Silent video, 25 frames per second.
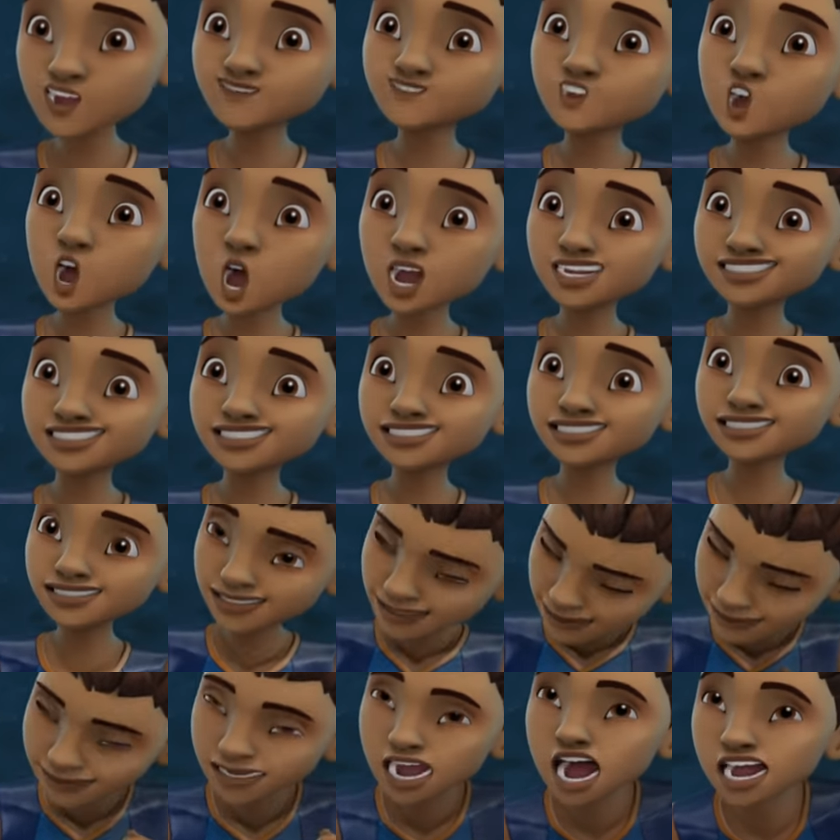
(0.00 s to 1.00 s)
Of course.
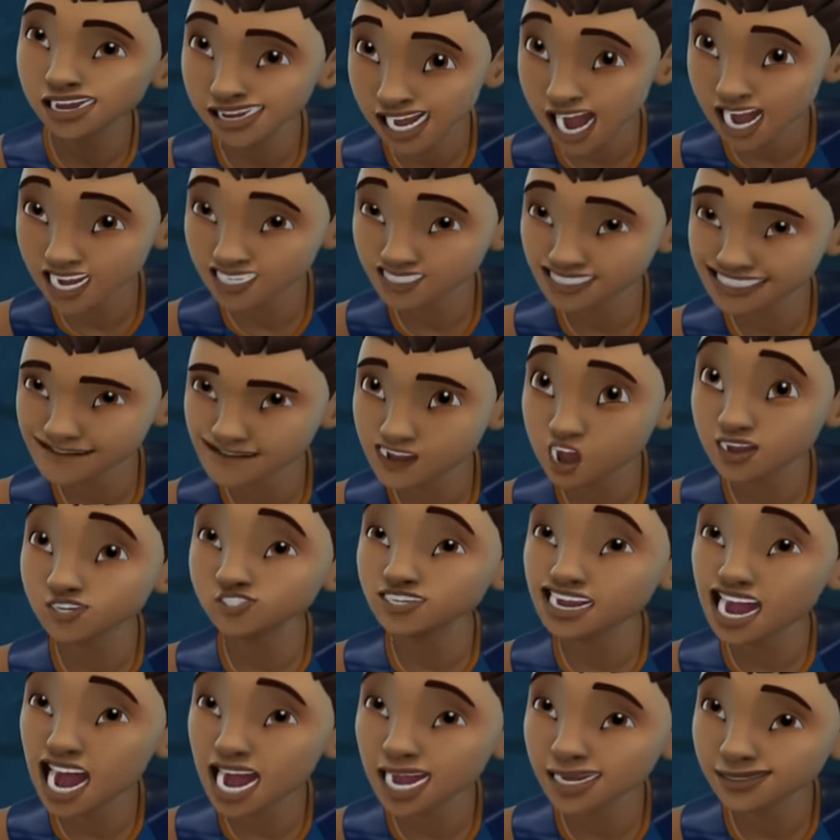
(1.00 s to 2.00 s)
And thanks to
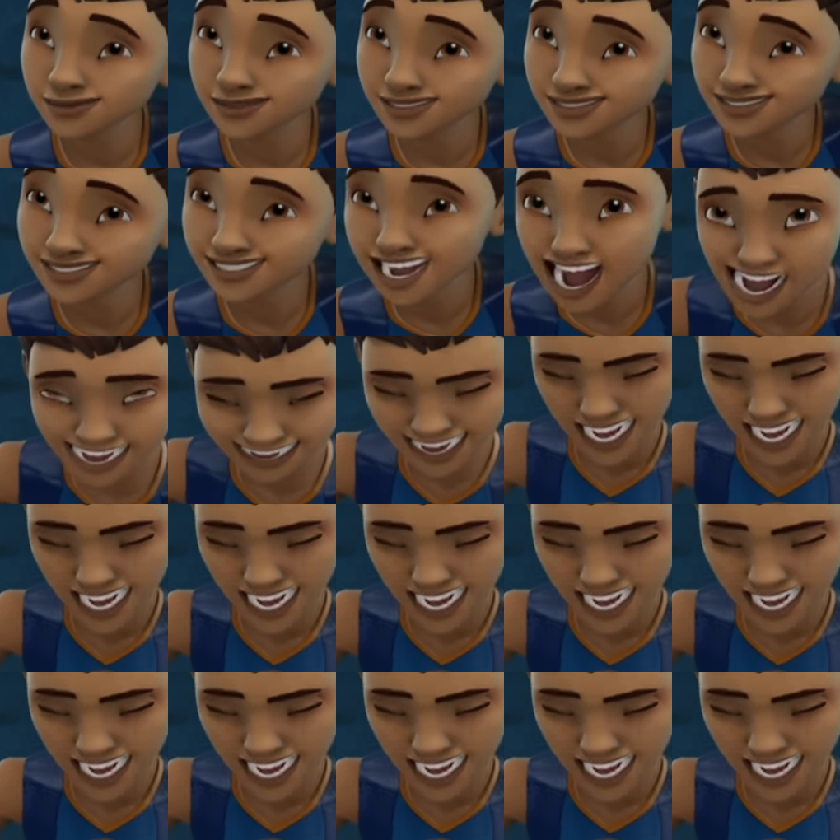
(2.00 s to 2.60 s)
Fish Cam, he'll